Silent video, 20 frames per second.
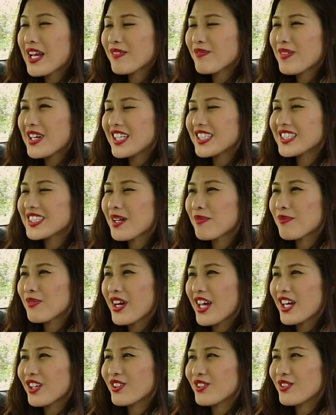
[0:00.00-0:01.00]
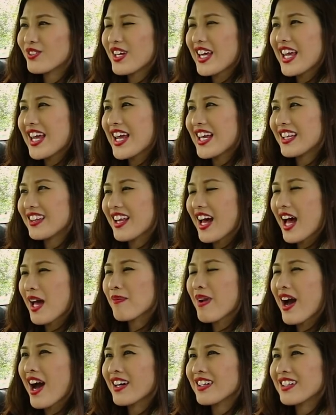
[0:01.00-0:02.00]
Bring me somewhere to eat.
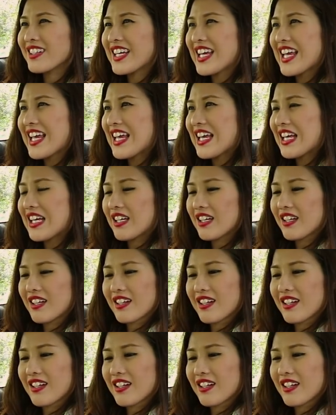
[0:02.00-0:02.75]
I'm hungry.